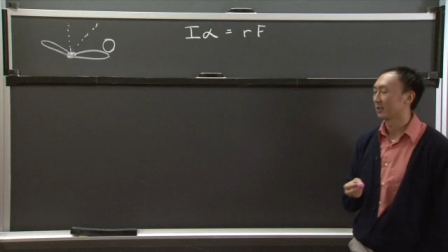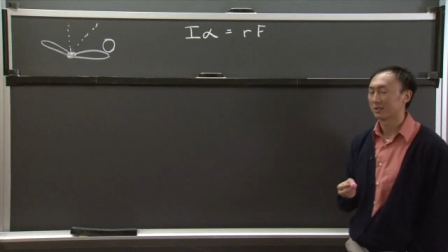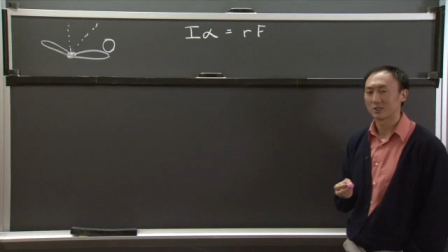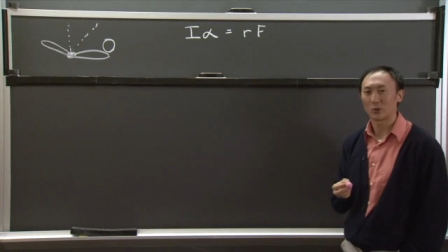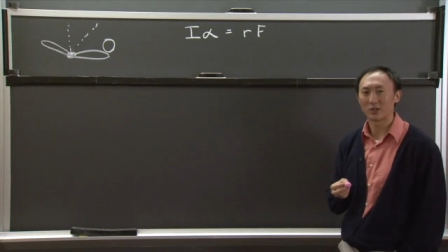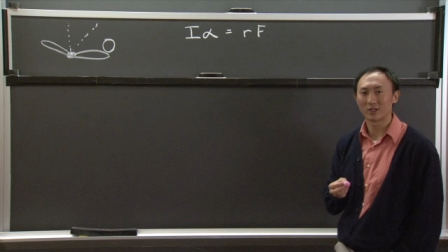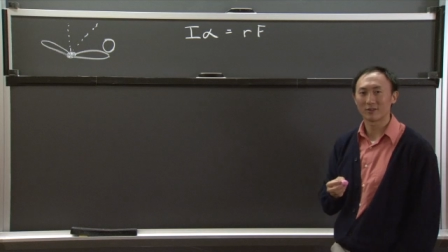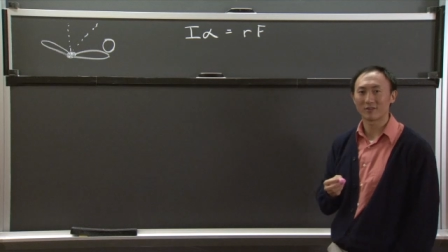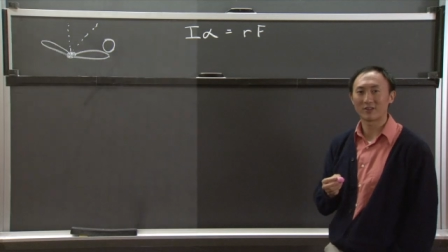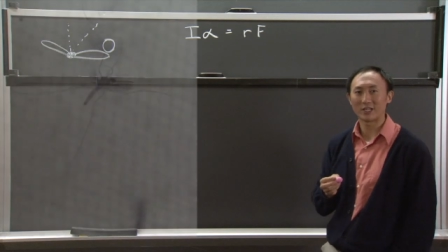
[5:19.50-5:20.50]
So in
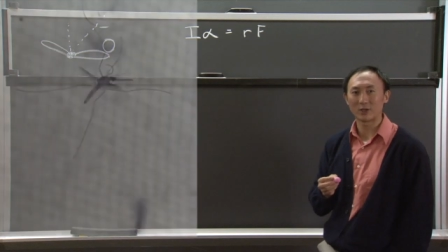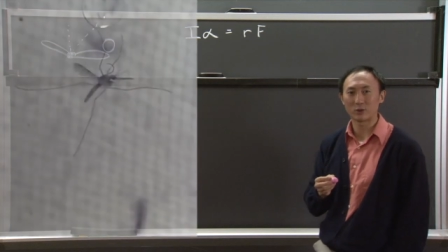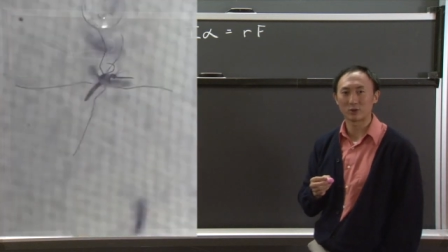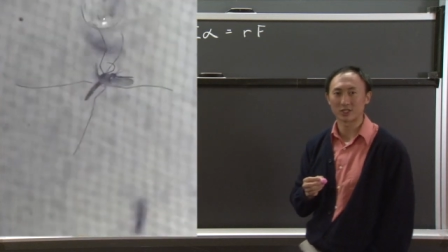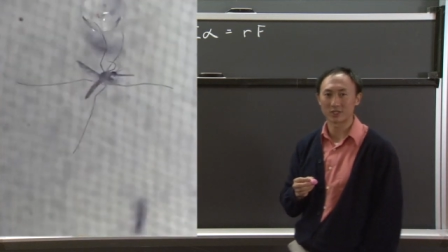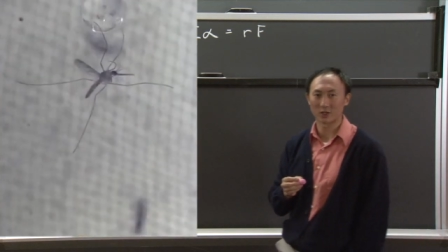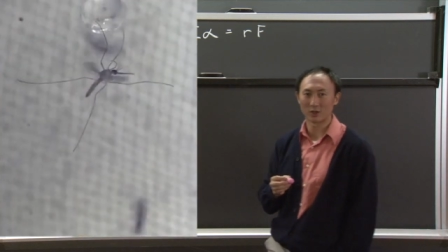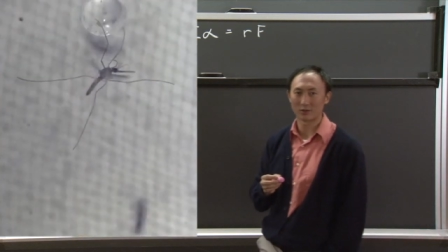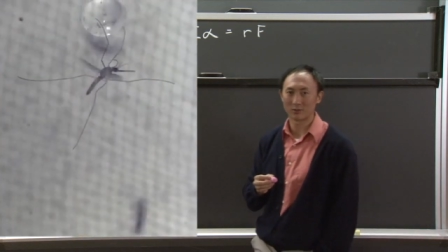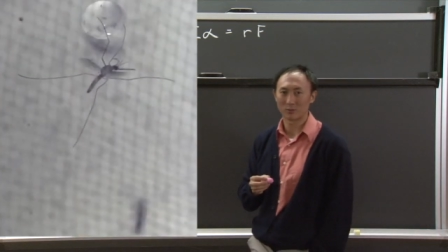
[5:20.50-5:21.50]
the video you just
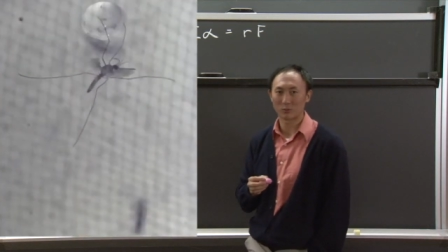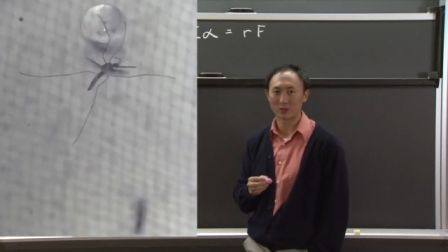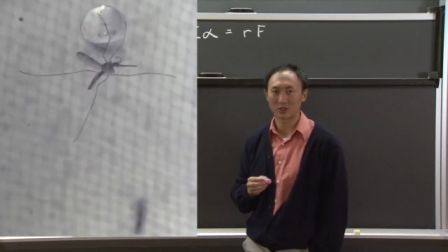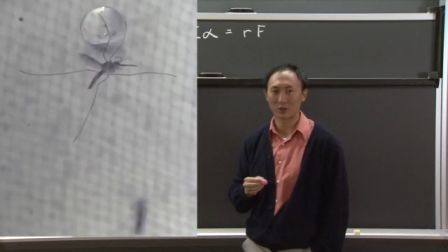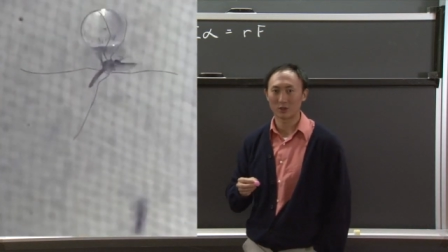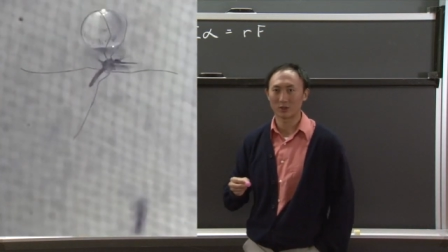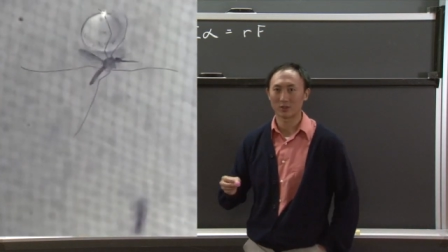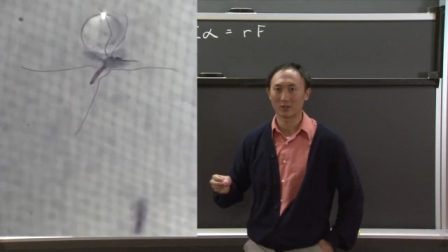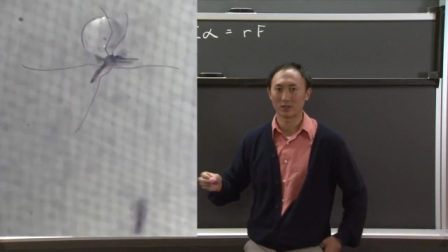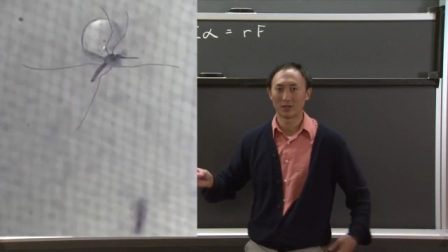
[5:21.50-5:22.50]
saw, we saw
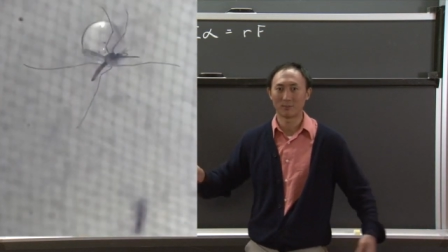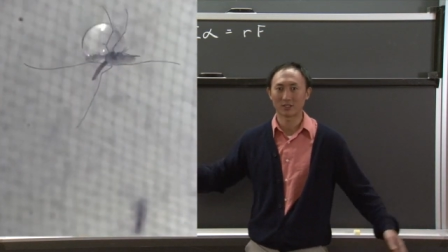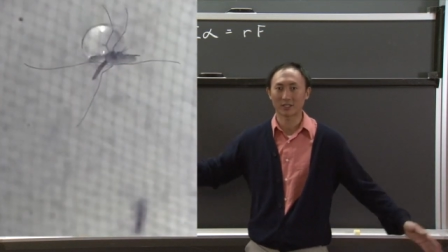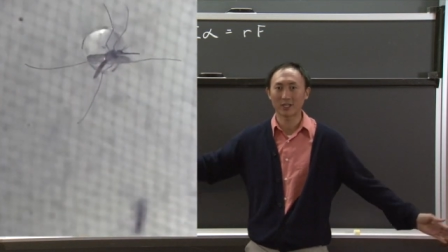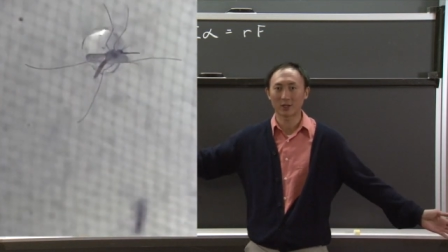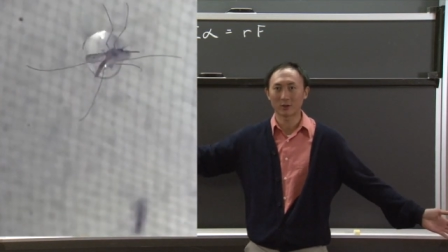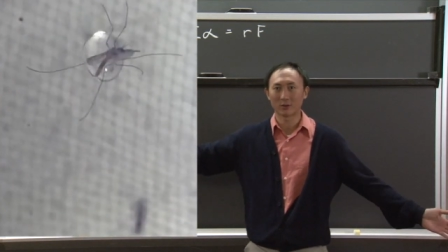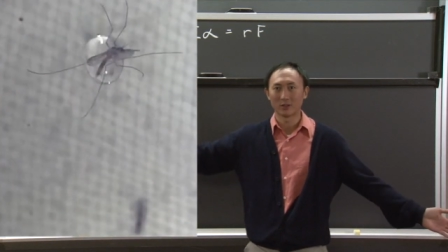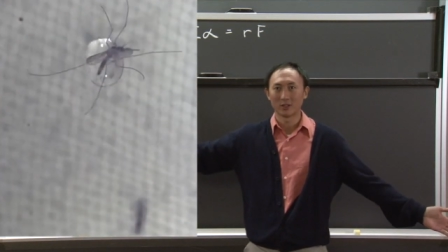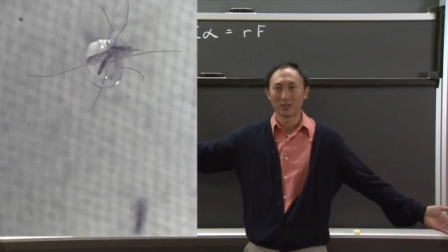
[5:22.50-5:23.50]
a mosquito
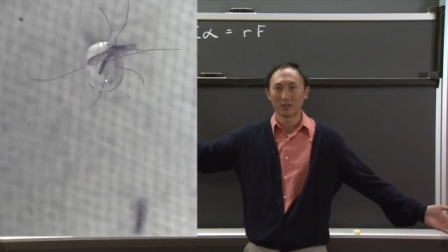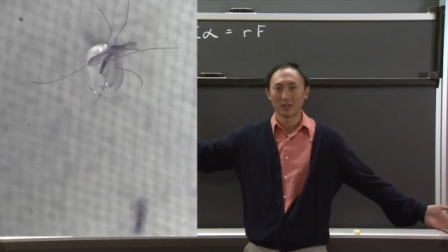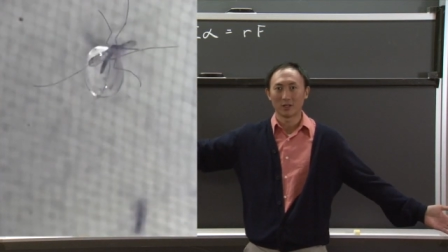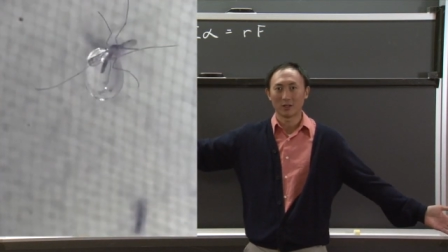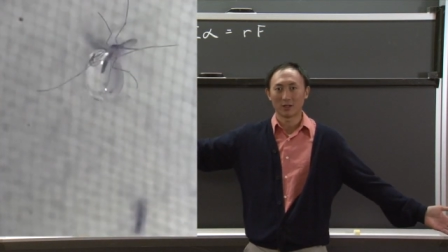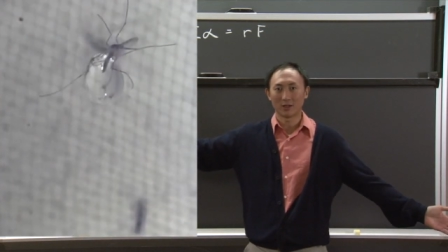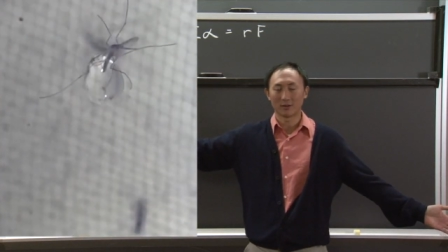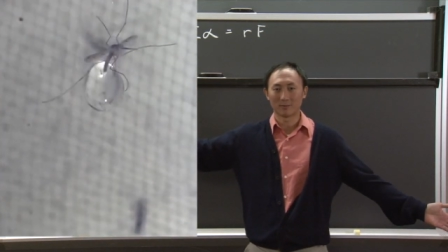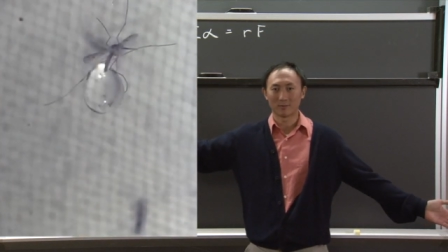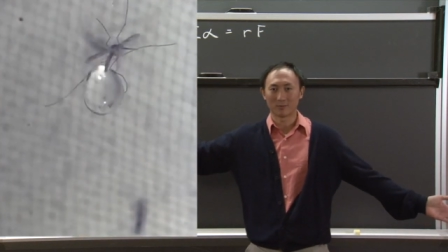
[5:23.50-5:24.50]

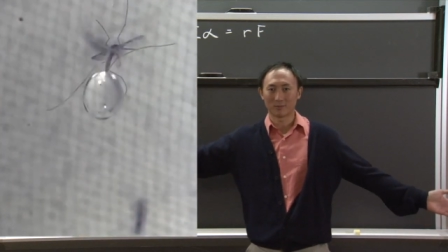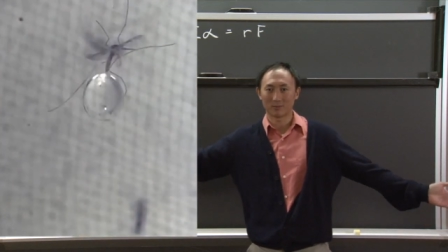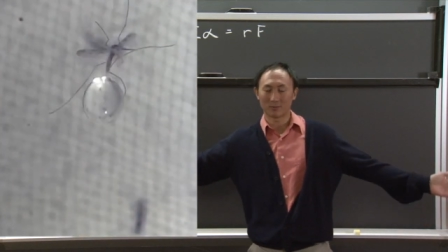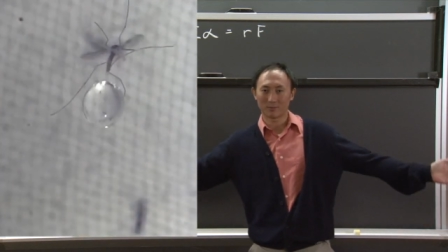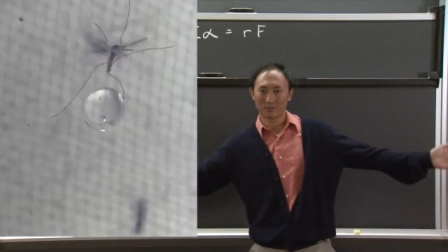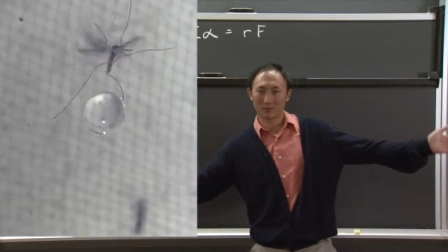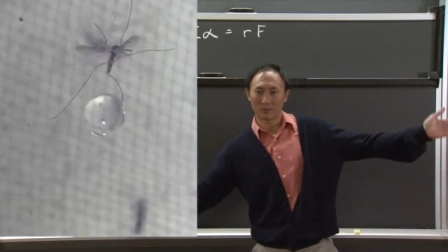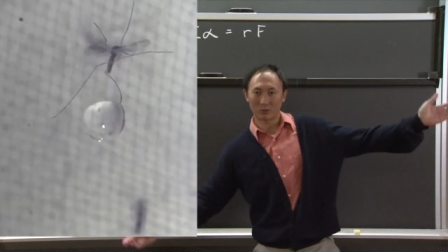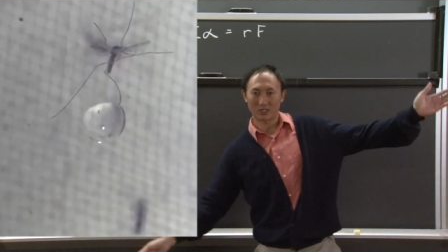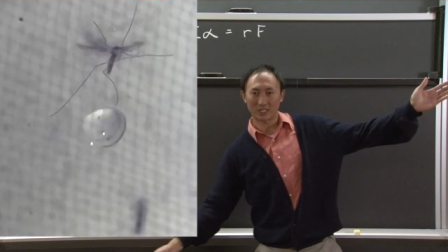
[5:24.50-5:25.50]
um,
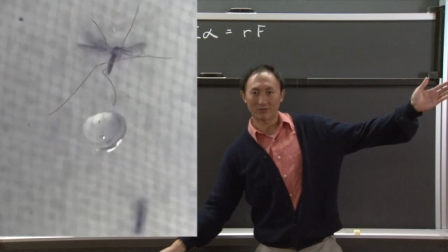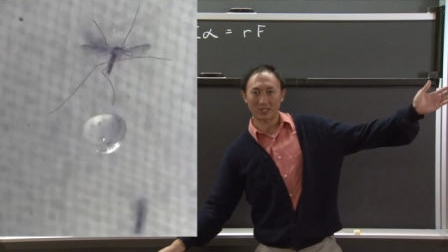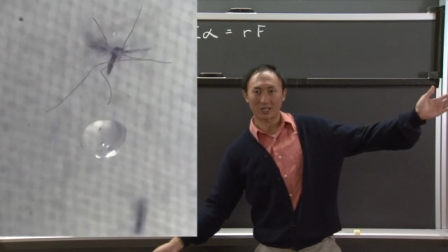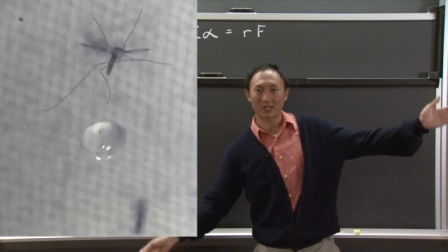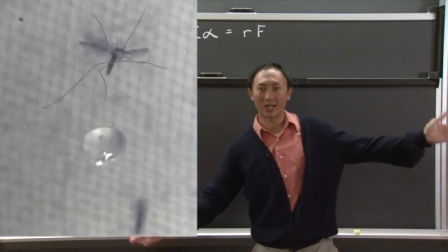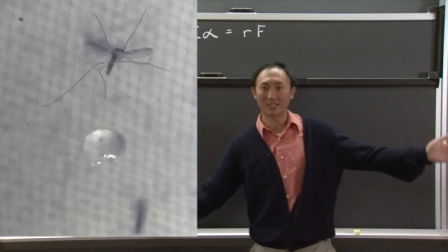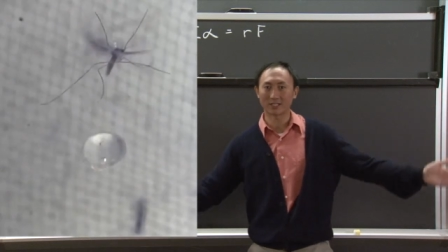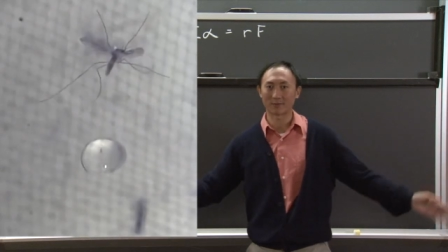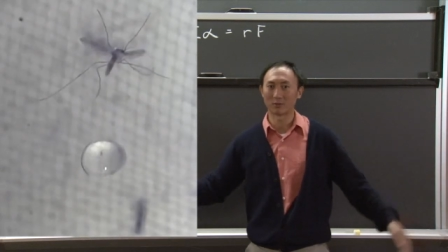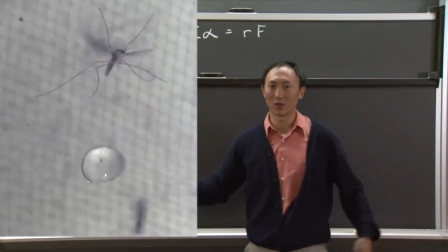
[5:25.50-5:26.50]
receiving a
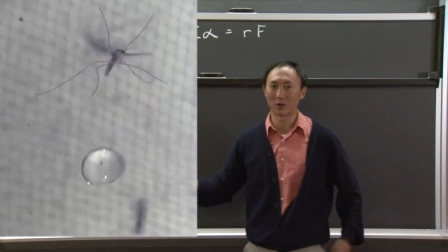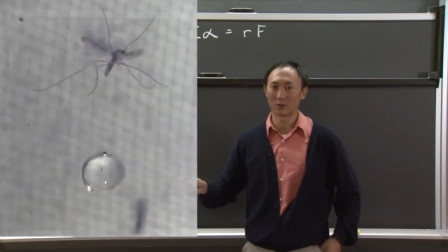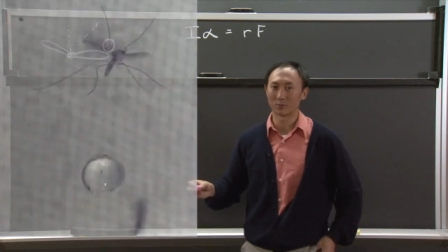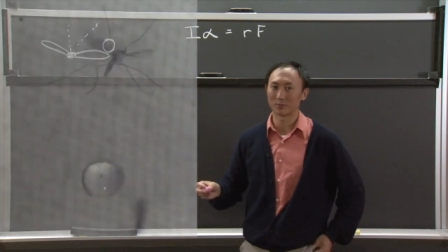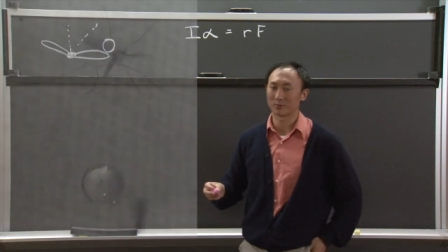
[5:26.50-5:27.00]
glancing blow.